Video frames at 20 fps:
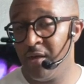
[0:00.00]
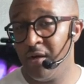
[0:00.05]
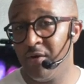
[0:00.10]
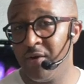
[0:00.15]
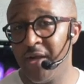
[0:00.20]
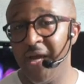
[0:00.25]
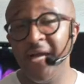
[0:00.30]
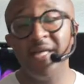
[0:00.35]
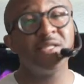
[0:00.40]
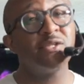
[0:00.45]

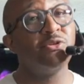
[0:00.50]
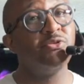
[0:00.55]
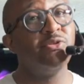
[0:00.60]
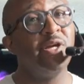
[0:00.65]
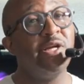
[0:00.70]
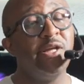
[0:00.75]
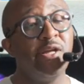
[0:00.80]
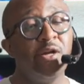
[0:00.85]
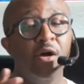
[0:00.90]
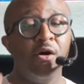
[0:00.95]
Okay, so
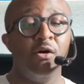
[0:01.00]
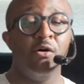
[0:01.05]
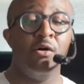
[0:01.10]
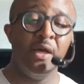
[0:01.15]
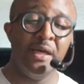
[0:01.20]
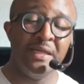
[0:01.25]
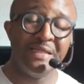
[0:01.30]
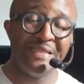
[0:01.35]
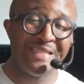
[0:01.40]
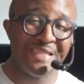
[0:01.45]
there you go.
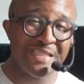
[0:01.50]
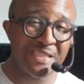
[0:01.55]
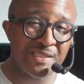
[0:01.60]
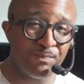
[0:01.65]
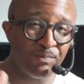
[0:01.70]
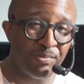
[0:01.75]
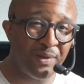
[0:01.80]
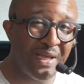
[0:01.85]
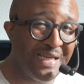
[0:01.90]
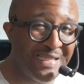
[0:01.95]

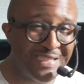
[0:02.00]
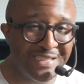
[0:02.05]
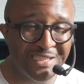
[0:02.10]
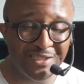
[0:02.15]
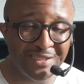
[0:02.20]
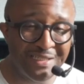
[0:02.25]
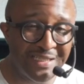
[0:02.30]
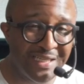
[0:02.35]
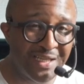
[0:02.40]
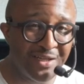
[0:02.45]
Displace
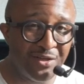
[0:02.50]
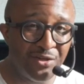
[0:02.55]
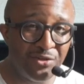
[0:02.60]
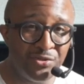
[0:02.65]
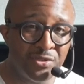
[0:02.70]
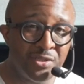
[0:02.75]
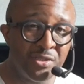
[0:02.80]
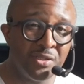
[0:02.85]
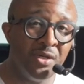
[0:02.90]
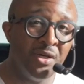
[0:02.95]
your
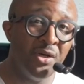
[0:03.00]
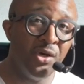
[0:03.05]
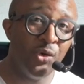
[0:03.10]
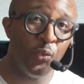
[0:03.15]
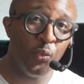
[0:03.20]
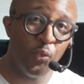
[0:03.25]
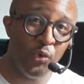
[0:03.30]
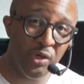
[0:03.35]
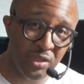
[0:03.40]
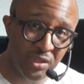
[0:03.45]
diddles
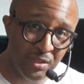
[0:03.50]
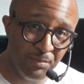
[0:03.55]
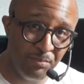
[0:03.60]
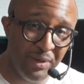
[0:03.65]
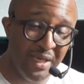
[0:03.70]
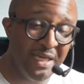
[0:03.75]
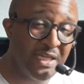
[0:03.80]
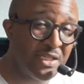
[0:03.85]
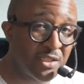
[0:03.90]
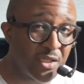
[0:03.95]
with the
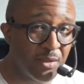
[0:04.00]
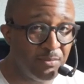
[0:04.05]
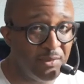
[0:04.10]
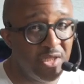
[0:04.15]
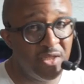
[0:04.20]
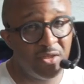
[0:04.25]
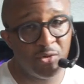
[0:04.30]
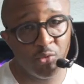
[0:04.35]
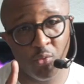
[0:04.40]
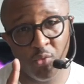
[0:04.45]
bass drum,
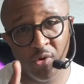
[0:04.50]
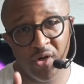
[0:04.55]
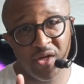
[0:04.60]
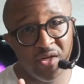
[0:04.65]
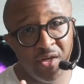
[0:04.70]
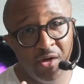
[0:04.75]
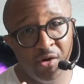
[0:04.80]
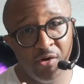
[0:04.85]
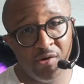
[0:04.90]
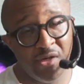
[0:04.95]
either
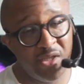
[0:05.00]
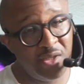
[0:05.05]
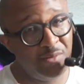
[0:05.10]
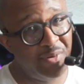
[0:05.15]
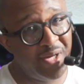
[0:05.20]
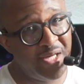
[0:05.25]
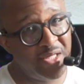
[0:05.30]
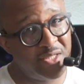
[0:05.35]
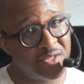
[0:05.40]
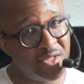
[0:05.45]
one note in the
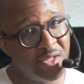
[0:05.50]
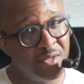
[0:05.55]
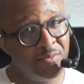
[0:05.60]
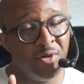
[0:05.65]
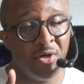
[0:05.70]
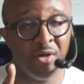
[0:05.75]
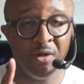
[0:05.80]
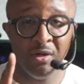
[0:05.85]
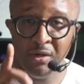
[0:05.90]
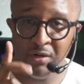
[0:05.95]
bass drum
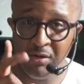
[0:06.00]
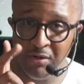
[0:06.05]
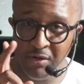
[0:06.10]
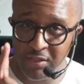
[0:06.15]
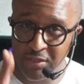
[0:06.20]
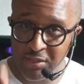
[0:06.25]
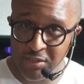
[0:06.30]
or